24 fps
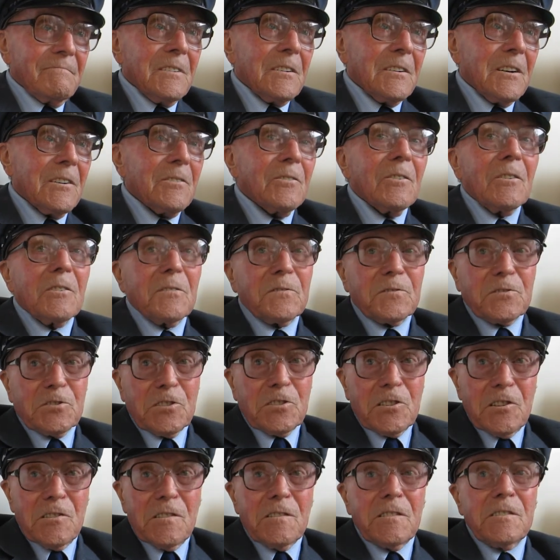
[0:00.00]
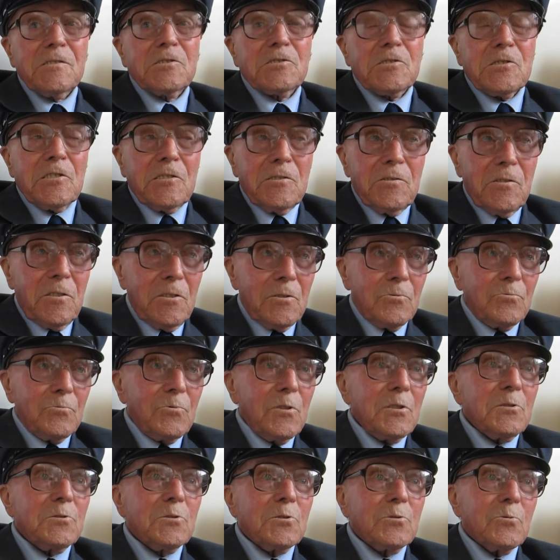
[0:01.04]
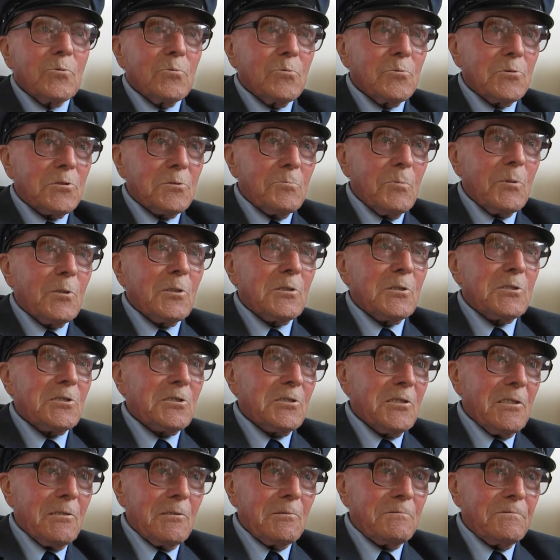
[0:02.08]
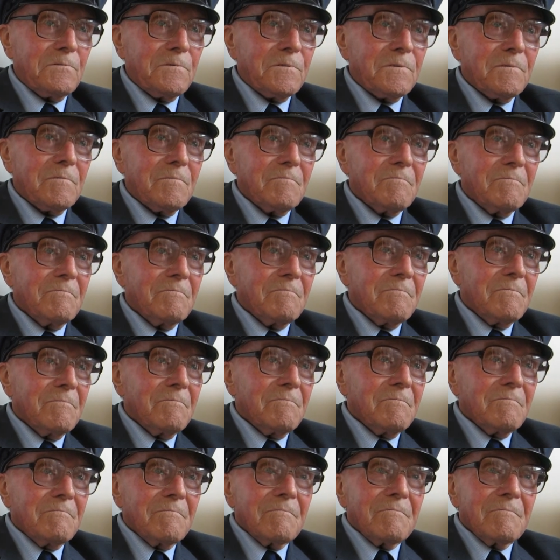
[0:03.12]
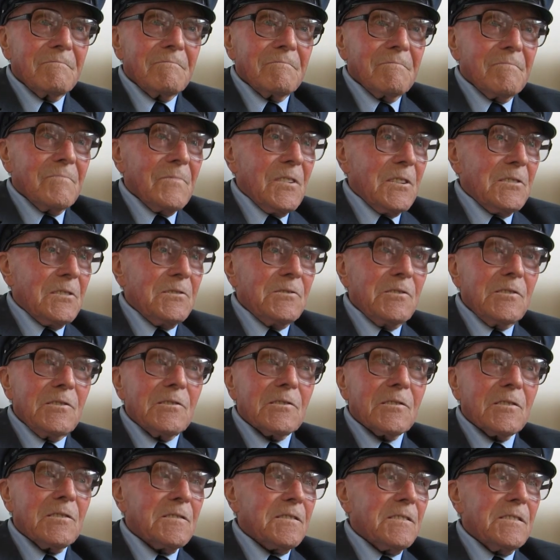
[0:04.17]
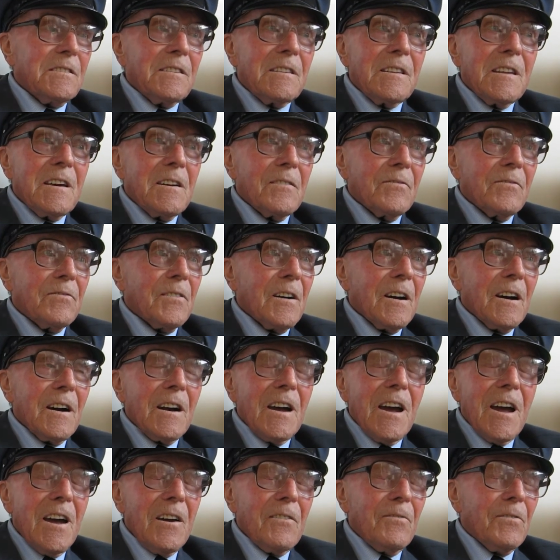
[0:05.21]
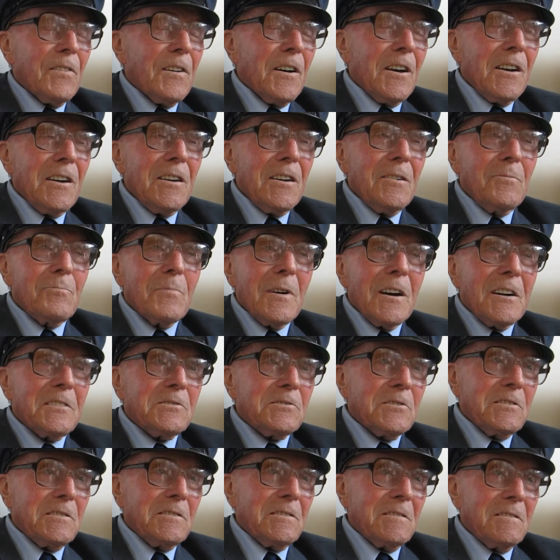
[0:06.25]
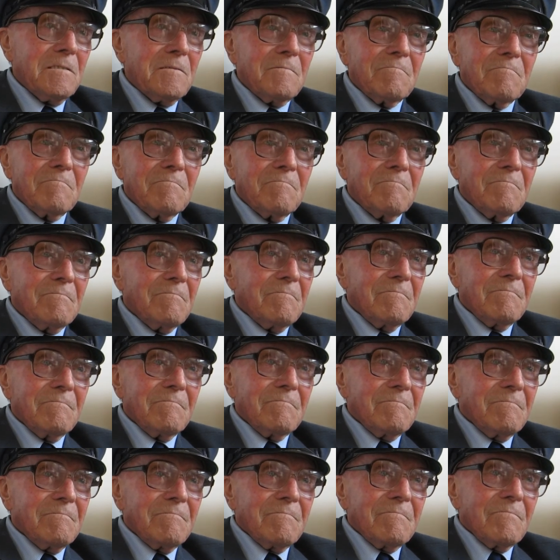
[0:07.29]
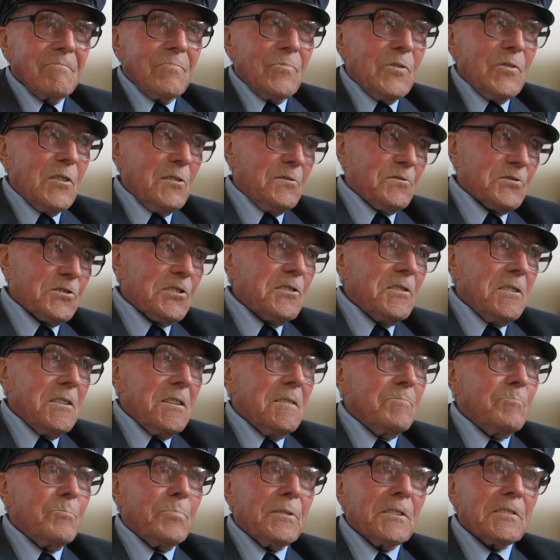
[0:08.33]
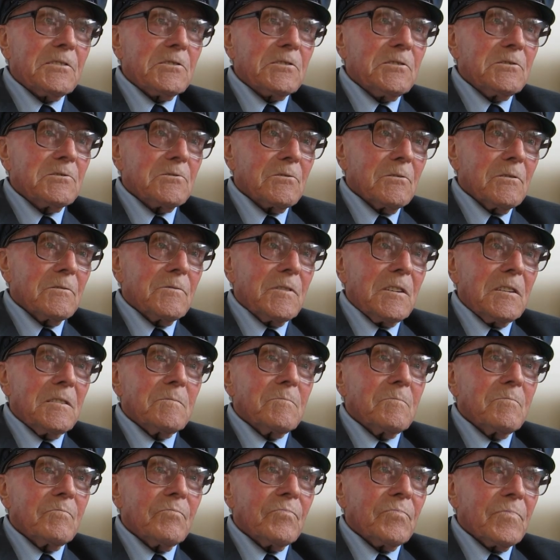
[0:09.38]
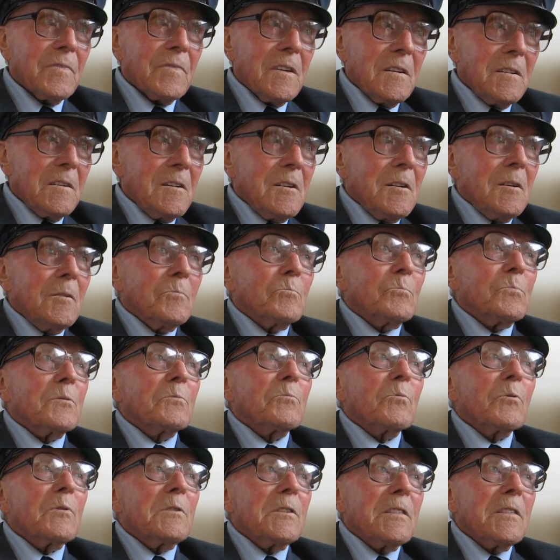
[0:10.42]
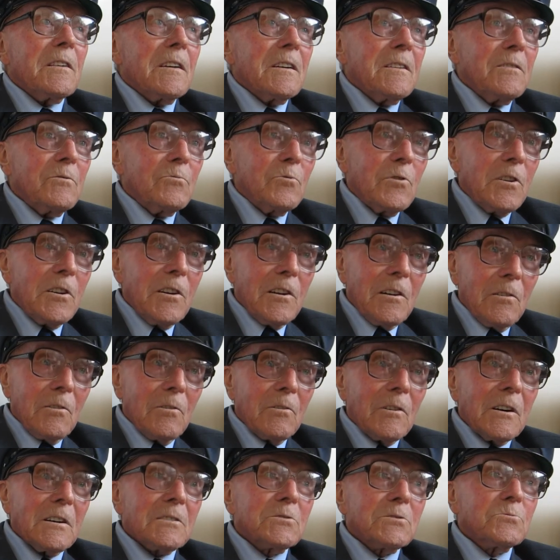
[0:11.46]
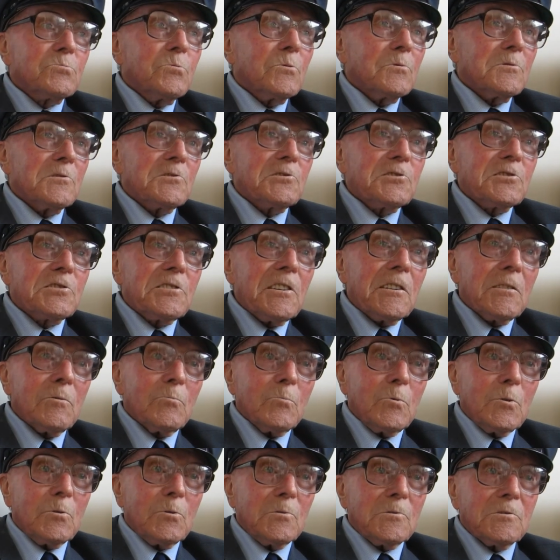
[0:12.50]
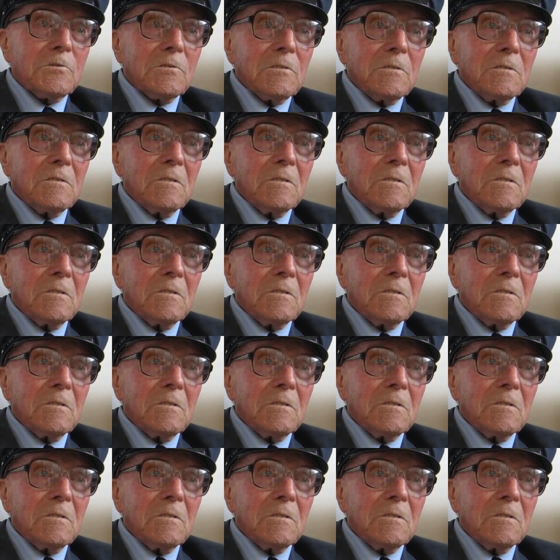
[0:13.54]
And I've seen the originals myself. And you could never ever imagine. You've seen pictures of it, but we then realised what the stink was.